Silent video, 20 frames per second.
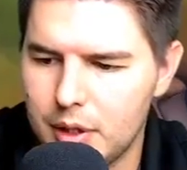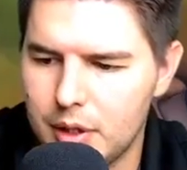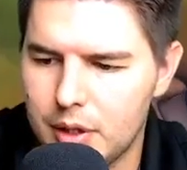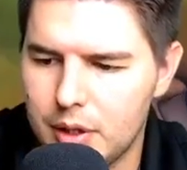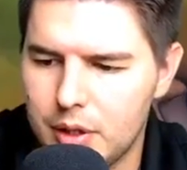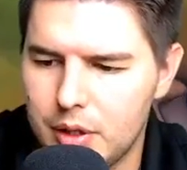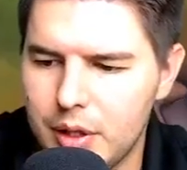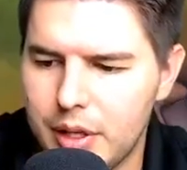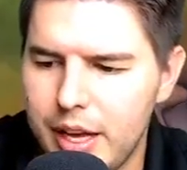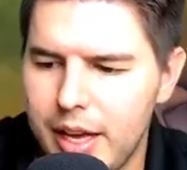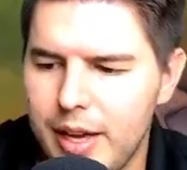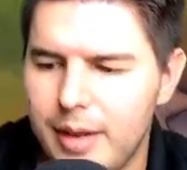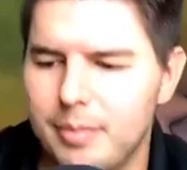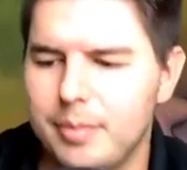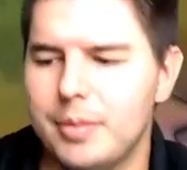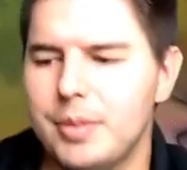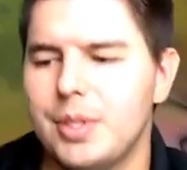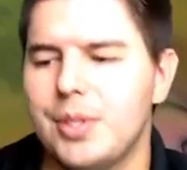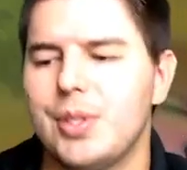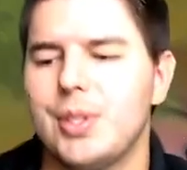Good
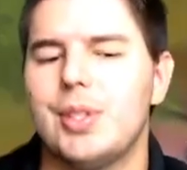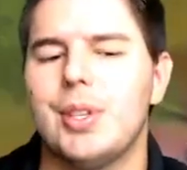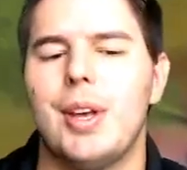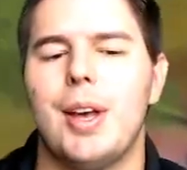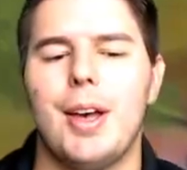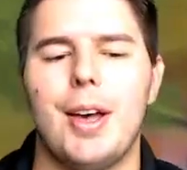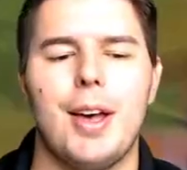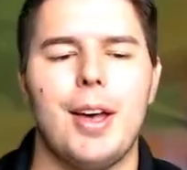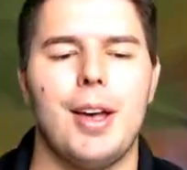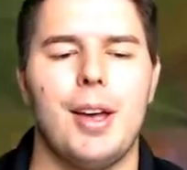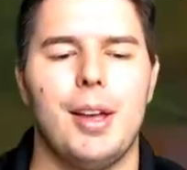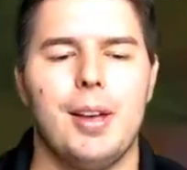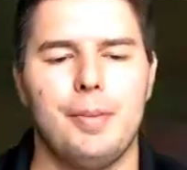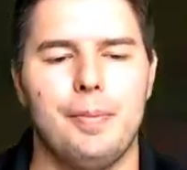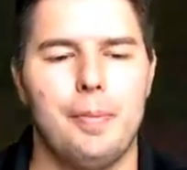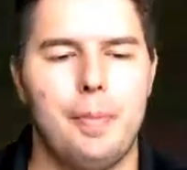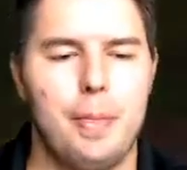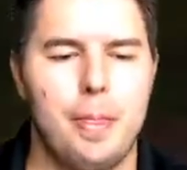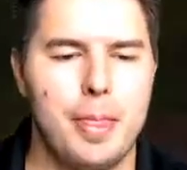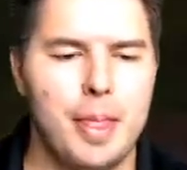games.
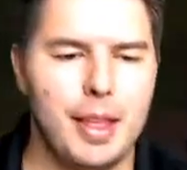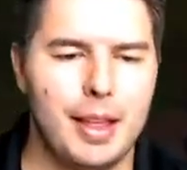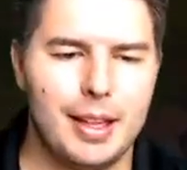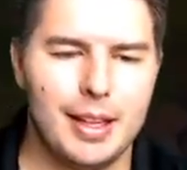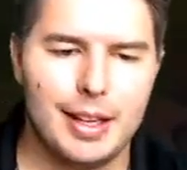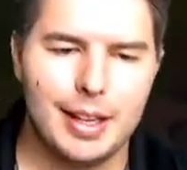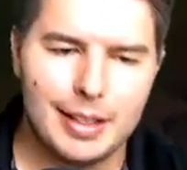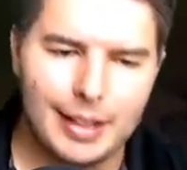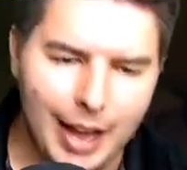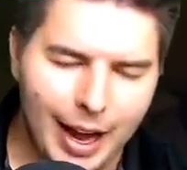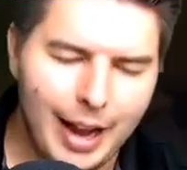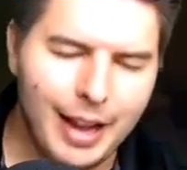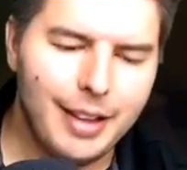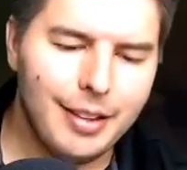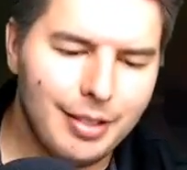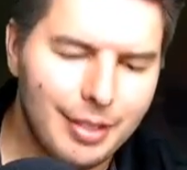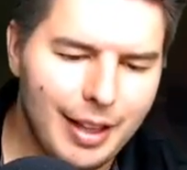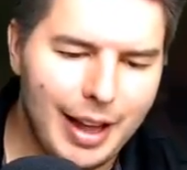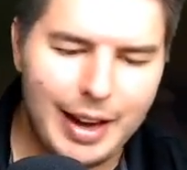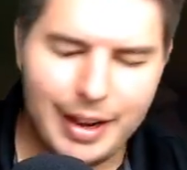I
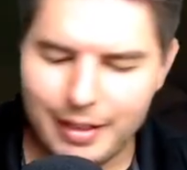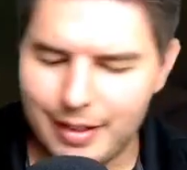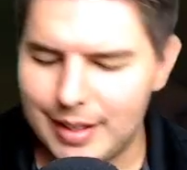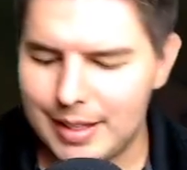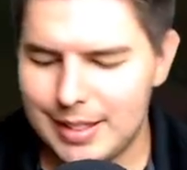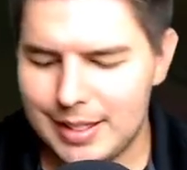like this